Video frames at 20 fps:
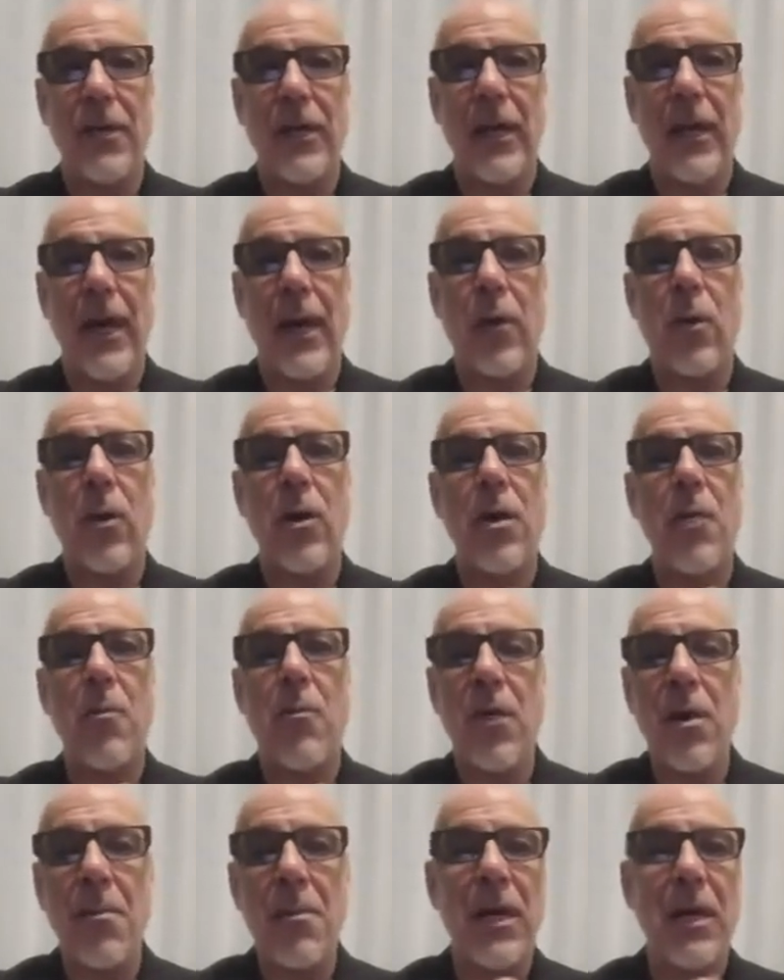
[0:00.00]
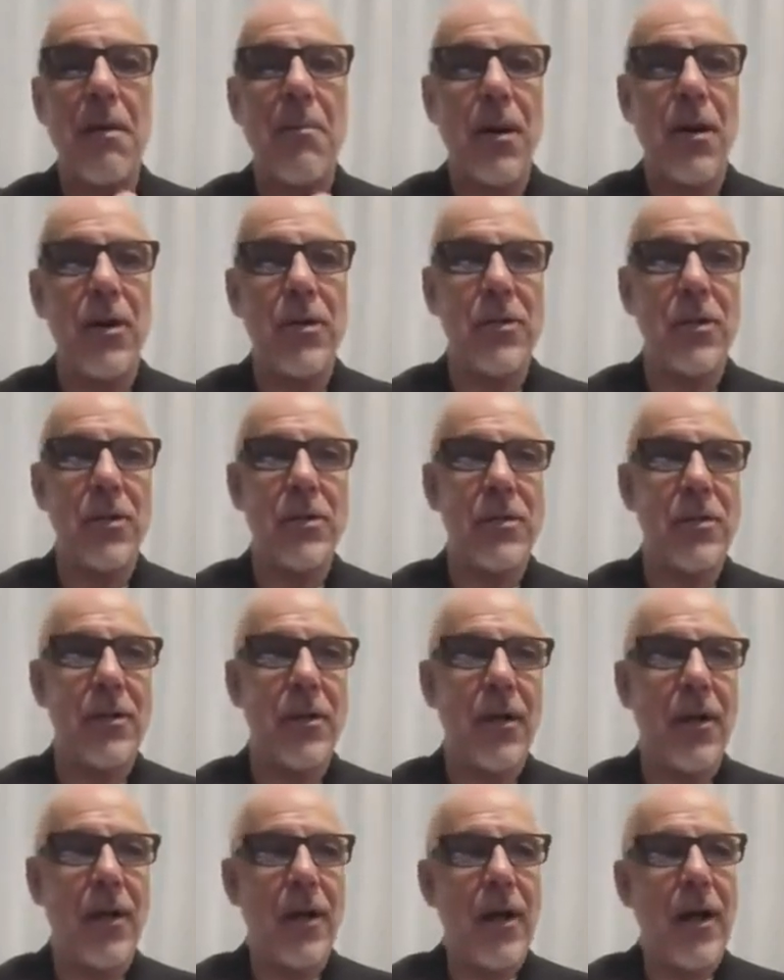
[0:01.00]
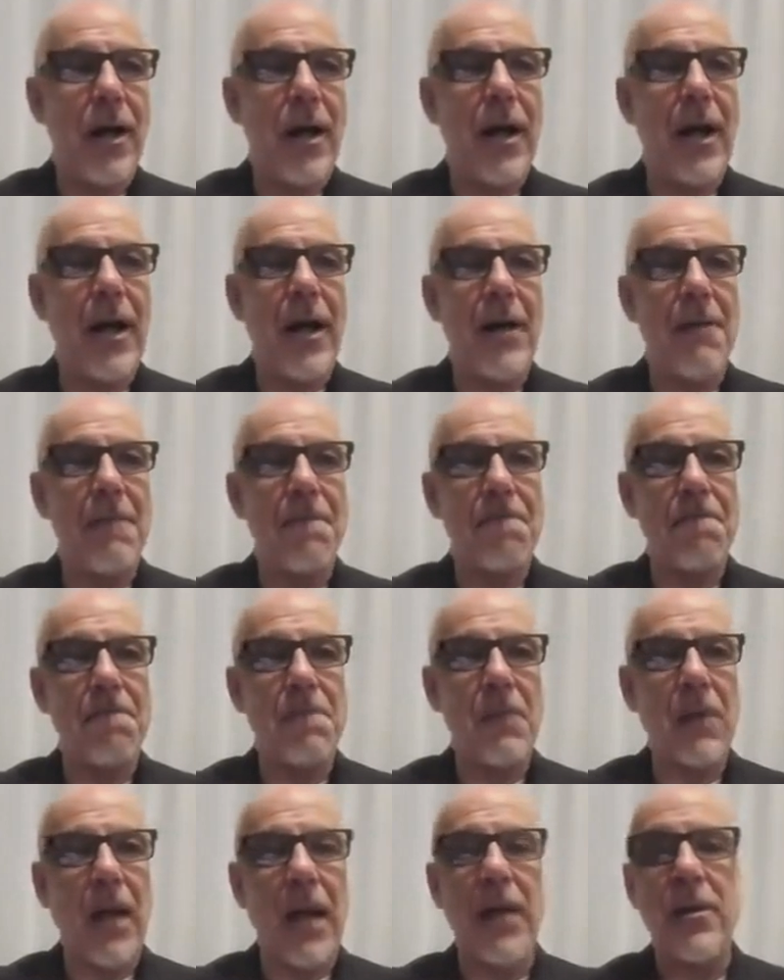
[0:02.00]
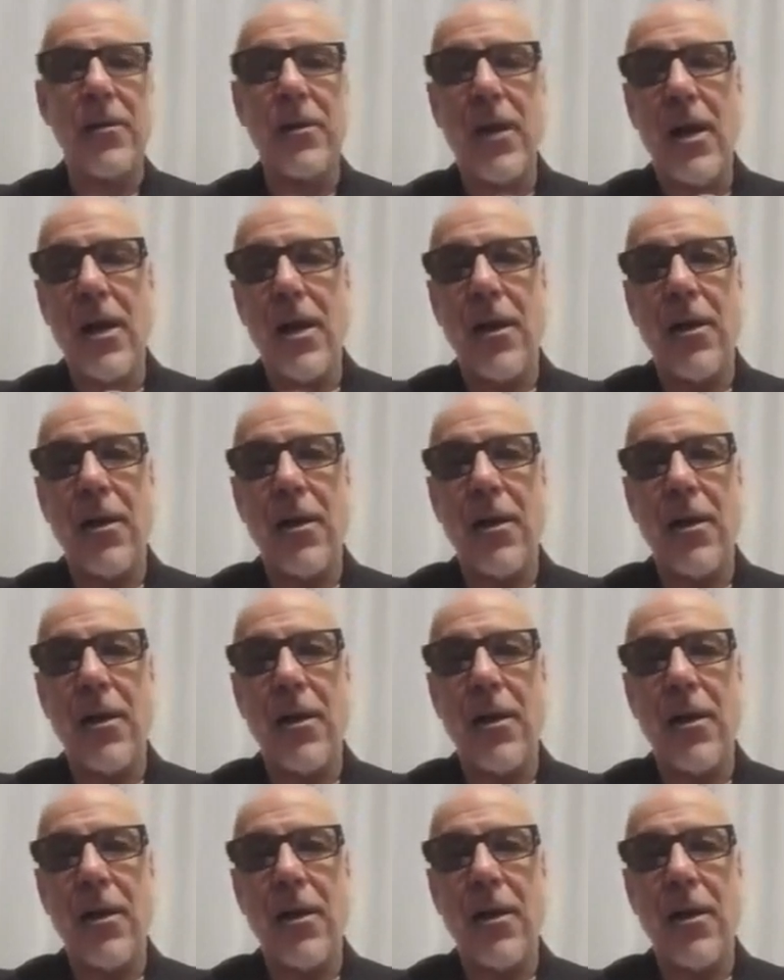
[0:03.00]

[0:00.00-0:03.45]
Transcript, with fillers: the equilibrium in the emotions. Um, and